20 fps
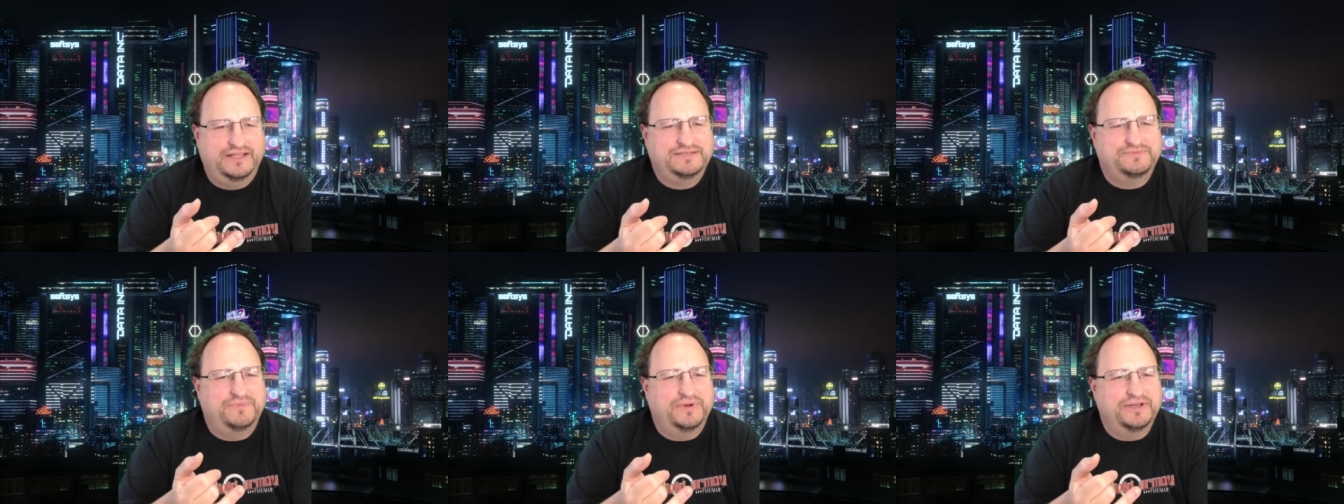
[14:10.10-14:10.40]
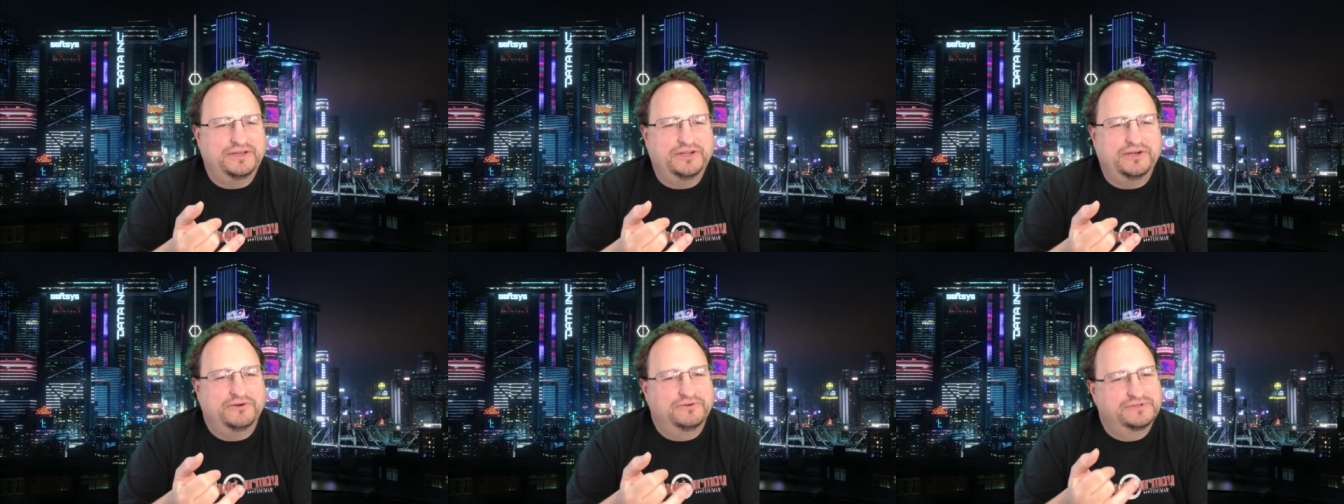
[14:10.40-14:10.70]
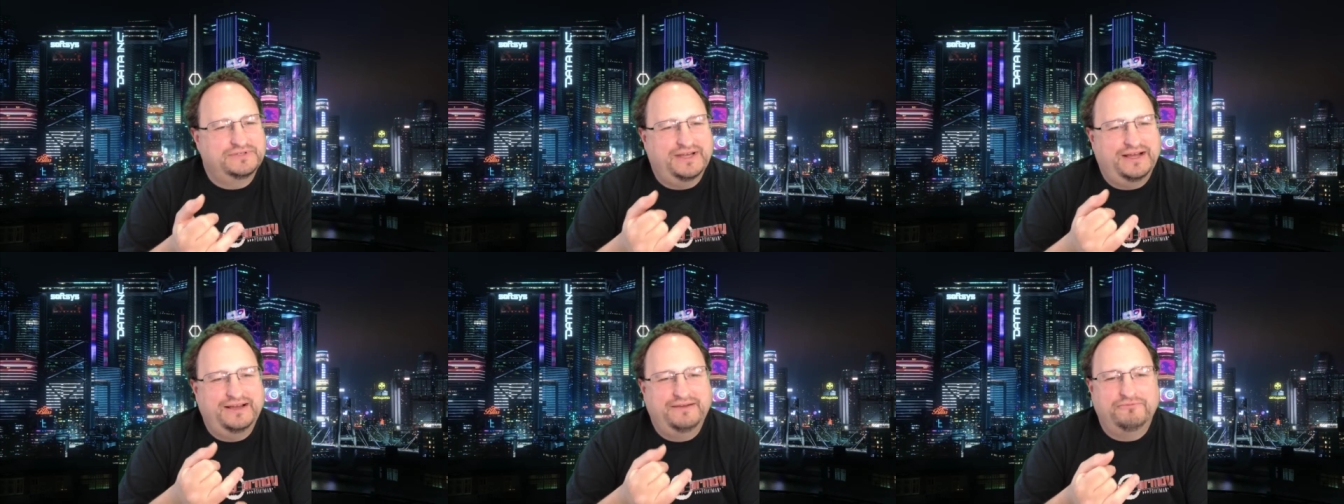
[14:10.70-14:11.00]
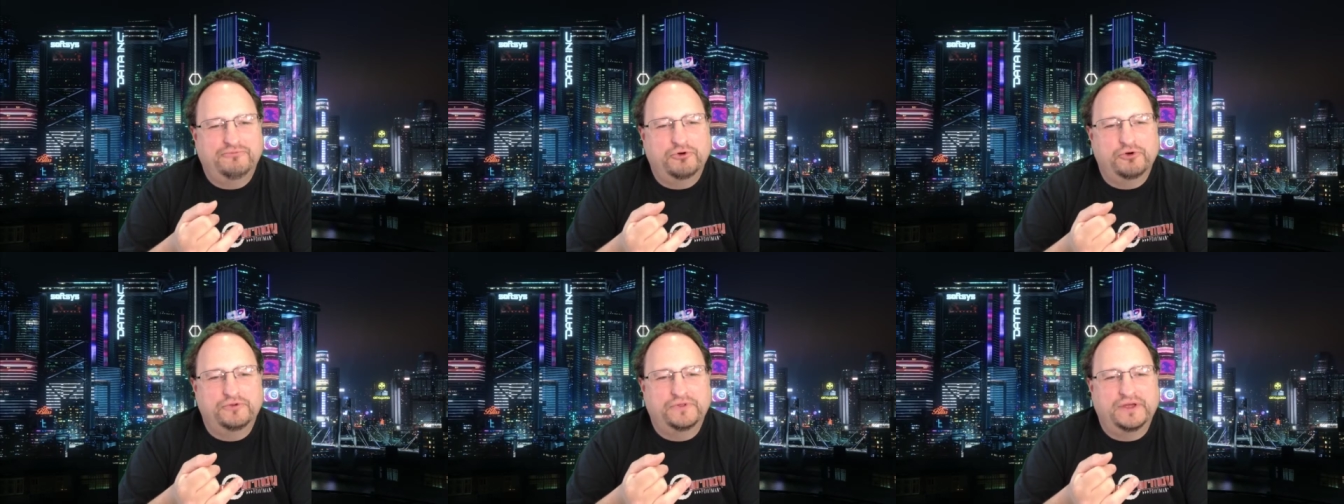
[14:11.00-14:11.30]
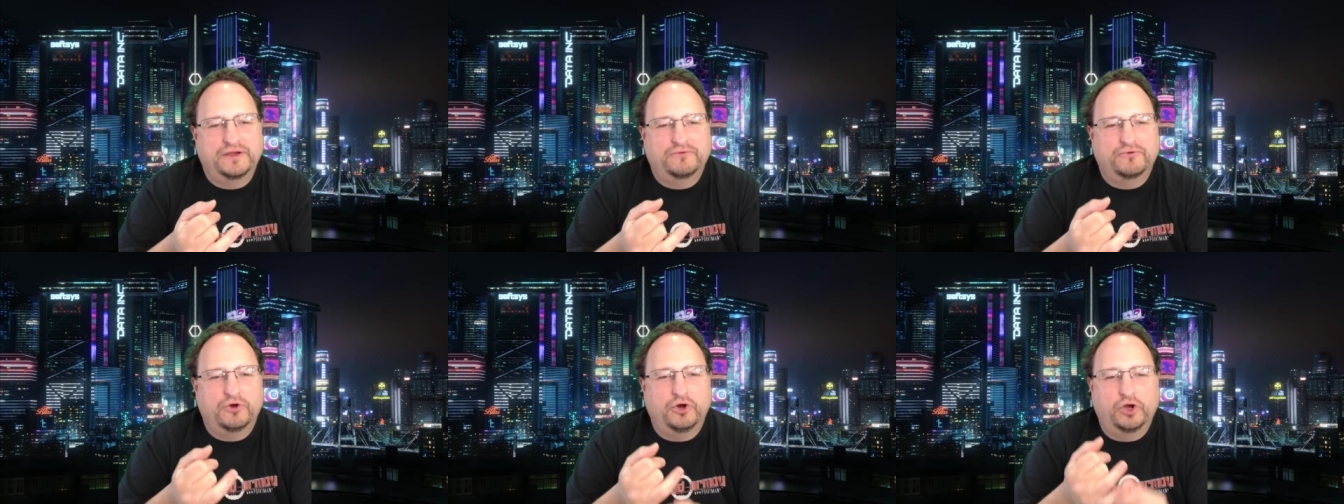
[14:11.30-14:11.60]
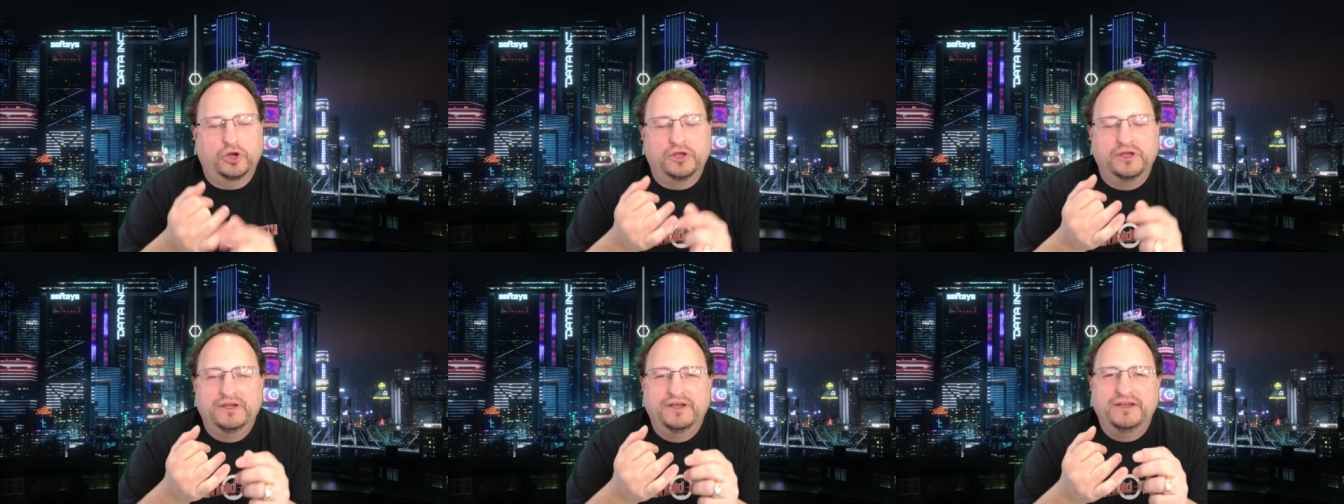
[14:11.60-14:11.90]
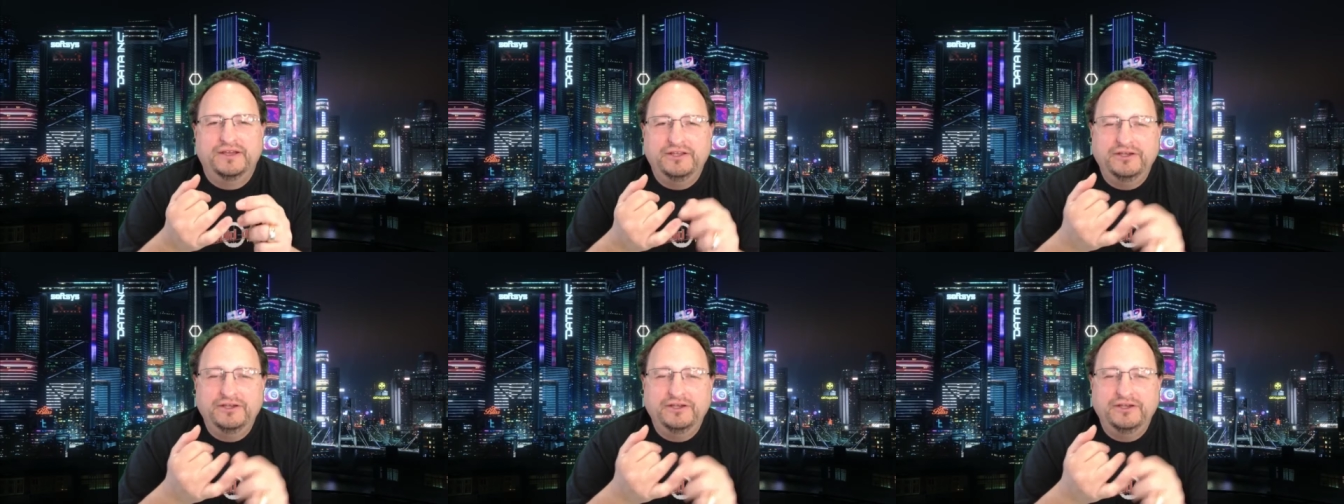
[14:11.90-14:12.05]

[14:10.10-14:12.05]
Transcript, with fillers: That's my nose. I wrote that wrong.